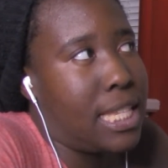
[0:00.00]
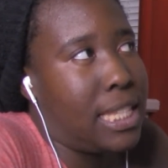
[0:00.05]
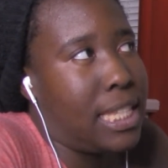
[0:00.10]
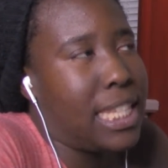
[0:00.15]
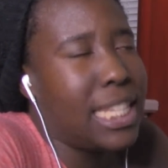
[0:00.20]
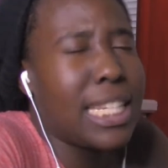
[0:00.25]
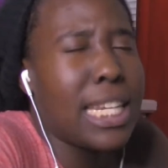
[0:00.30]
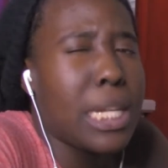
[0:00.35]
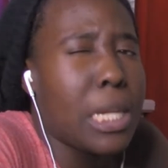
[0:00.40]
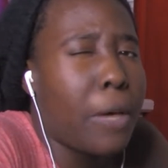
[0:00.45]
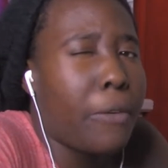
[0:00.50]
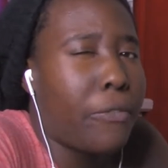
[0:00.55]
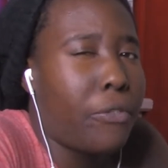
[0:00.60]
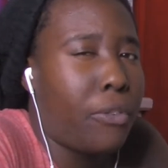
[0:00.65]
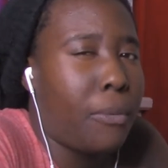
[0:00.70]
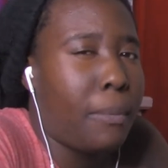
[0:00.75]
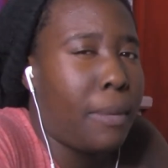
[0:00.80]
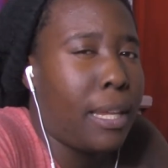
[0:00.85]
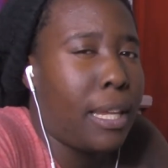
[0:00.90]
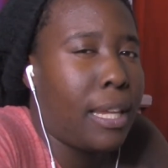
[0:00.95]
is enough for
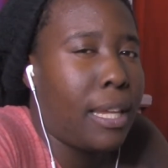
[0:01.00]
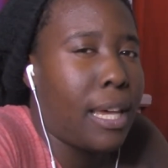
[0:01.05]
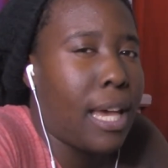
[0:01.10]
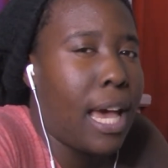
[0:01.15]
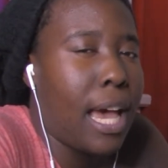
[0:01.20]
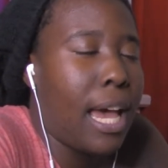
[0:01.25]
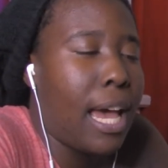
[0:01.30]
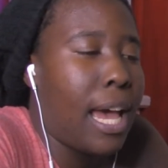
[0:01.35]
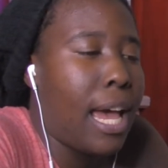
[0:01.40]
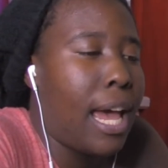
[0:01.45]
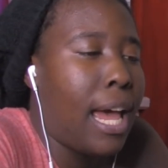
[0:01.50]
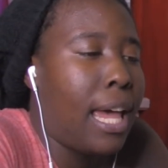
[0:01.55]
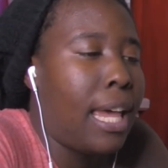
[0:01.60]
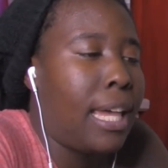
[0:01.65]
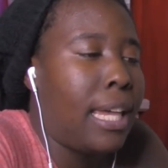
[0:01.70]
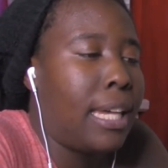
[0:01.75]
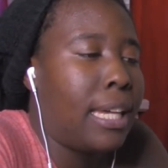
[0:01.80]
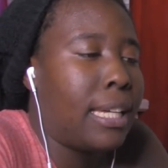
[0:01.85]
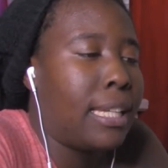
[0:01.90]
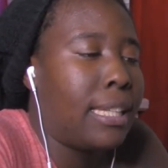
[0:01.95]
me.
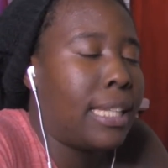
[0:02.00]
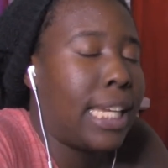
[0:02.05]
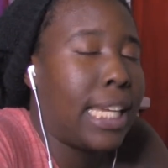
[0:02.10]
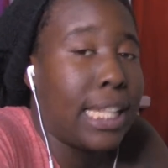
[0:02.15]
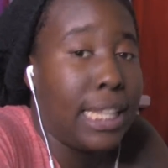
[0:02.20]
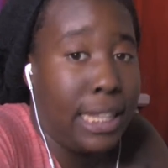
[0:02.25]
I like